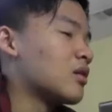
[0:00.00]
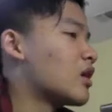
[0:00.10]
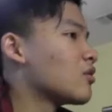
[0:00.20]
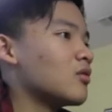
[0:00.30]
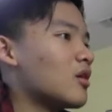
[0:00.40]

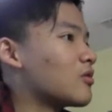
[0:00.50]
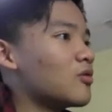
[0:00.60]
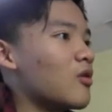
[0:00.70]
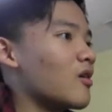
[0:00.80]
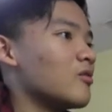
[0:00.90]
I don't
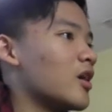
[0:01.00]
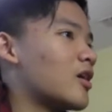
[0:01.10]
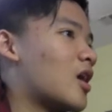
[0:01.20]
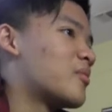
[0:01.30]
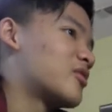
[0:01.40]
know. I don't like
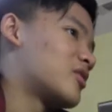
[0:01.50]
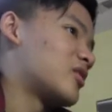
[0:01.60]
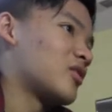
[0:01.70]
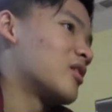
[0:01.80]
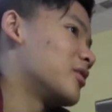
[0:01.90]
copper.
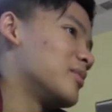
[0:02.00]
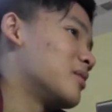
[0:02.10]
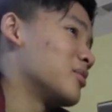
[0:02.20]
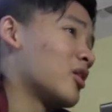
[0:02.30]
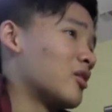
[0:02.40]
I'm gonna be
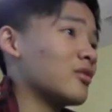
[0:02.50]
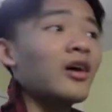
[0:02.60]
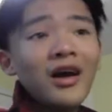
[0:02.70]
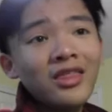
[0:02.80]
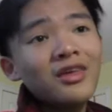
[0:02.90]
completely honest.
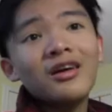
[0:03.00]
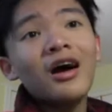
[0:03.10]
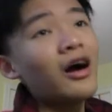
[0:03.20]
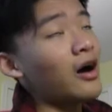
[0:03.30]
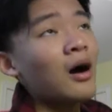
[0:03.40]
I think
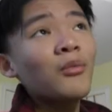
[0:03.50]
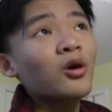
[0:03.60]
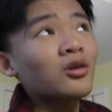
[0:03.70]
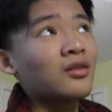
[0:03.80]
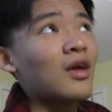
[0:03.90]
I'm not
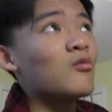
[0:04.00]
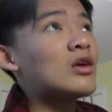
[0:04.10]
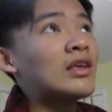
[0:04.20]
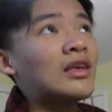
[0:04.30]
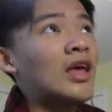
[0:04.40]
gonna say
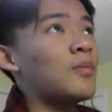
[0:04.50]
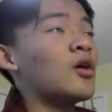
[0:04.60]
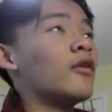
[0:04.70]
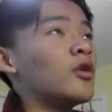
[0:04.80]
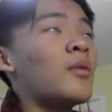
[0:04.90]
we keep it
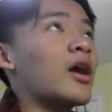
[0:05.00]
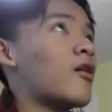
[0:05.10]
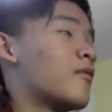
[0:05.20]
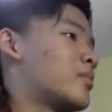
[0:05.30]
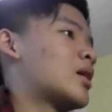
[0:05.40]
off the
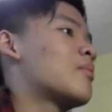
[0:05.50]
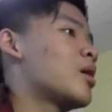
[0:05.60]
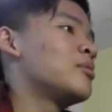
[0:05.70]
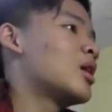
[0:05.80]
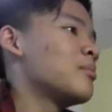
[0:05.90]
Minecraft, but I'll
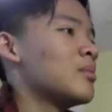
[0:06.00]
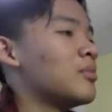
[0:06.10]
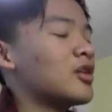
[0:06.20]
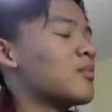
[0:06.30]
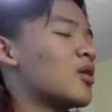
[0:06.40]
probably not be
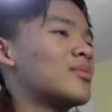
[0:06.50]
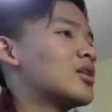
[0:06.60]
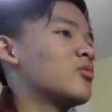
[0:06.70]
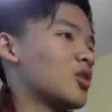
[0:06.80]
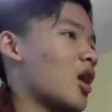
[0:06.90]

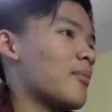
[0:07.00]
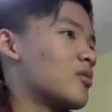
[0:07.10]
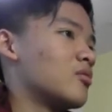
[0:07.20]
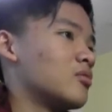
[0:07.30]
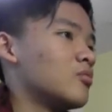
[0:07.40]
experimenting with
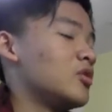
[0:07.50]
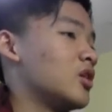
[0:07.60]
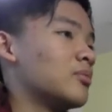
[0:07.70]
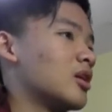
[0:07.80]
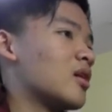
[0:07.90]
copper when the
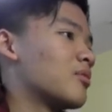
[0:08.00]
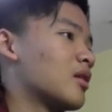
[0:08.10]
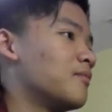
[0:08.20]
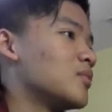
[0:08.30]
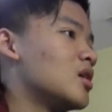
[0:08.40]
update comes
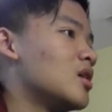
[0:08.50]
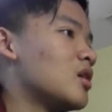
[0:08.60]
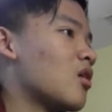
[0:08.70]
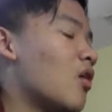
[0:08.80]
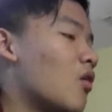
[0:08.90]
out.
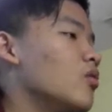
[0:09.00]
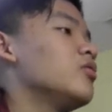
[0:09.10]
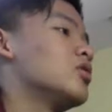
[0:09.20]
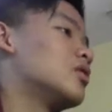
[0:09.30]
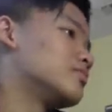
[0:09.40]
Coal,
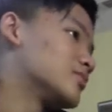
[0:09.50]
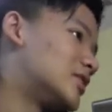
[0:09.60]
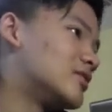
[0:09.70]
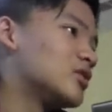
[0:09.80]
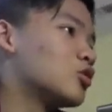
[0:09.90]

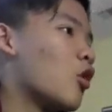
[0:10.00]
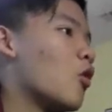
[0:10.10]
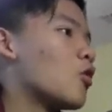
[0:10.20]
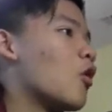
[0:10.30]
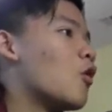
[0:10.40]
good
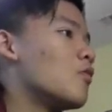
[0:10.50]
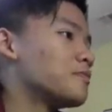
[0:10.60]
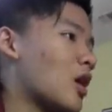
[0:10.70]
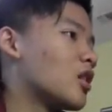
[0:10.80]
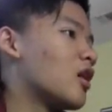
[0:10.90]
old coal.
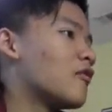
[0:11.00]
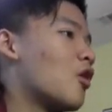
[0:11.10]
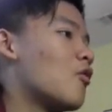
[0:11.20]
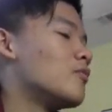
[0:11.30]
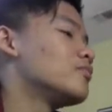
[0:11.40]
I love
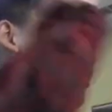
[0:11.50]
coal.